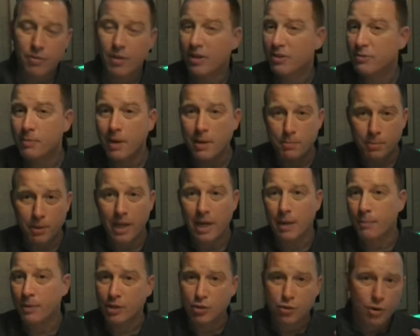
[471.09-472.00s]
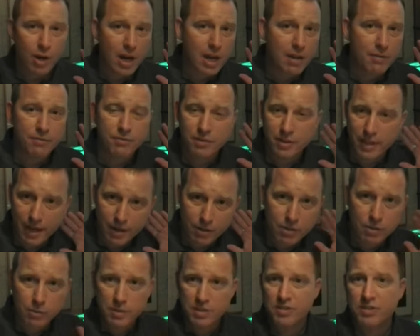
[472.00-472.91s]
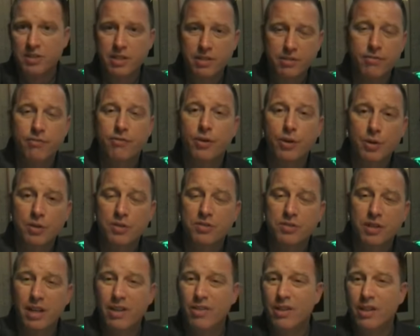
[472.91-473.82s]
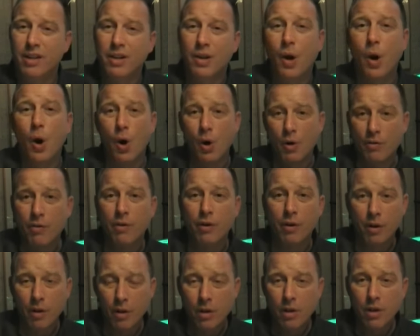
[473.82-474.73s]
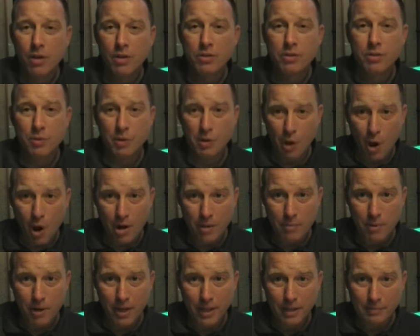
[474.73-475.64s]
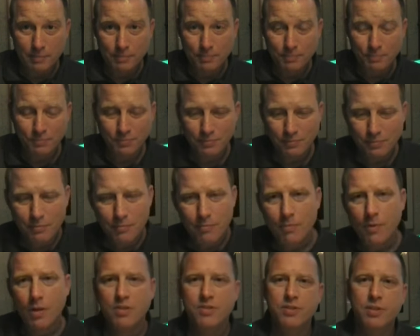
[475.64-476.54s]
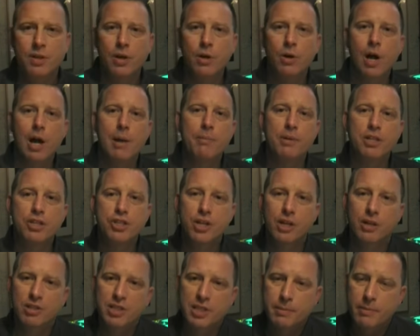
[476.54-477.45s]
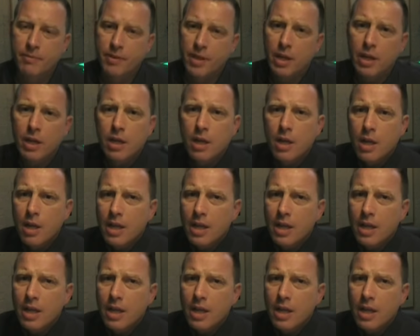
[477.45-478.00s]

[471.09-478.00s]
That's my plan. I'm going to drive down to Racine first and then over to the Naughty Pine. So I'm going to shuttle some of you.